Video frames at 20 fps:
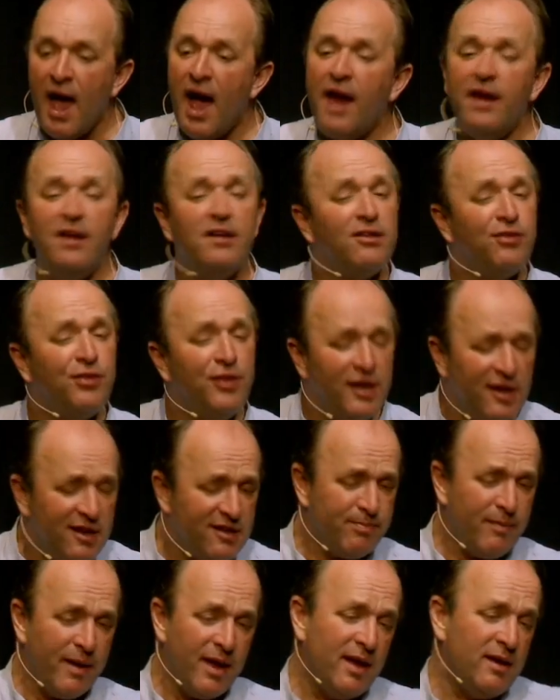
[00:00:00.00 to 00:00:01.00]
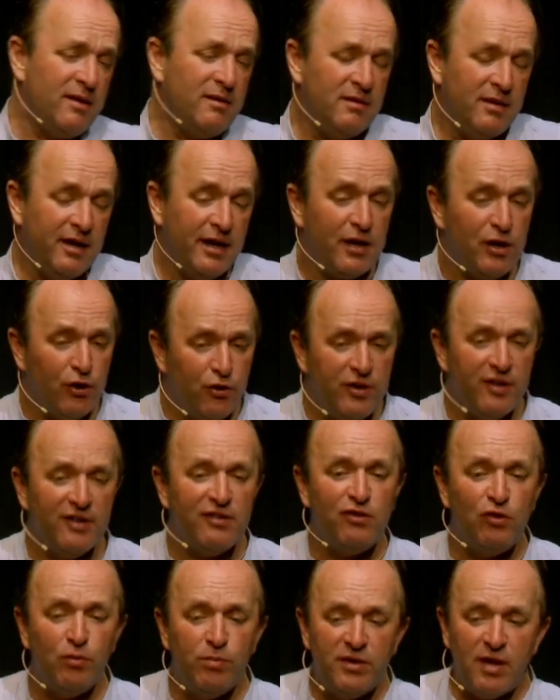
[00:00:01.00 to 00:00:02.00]
And it's these men, including
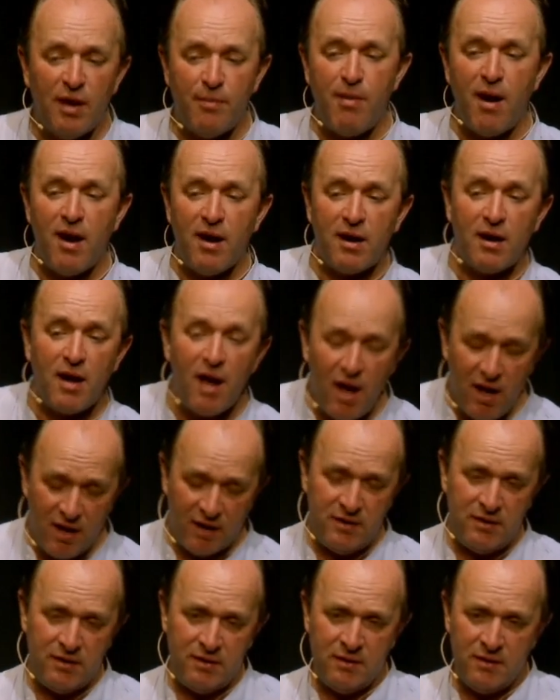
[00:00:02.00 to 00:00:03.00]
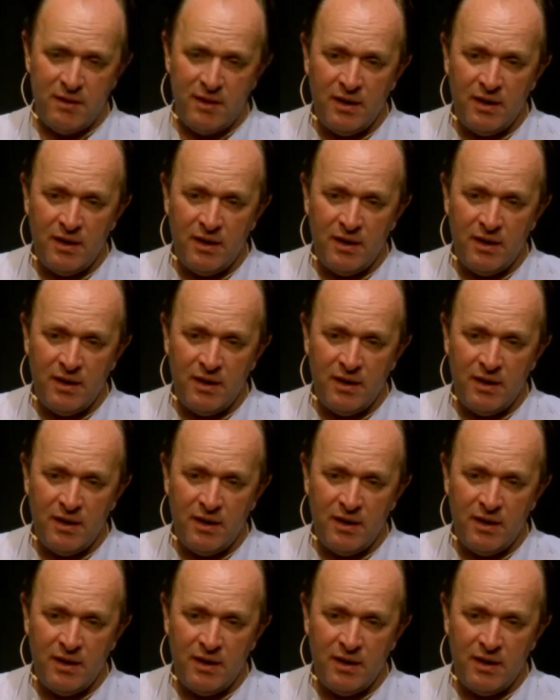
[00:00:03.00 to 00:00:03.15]
Subedar Bakht Khan,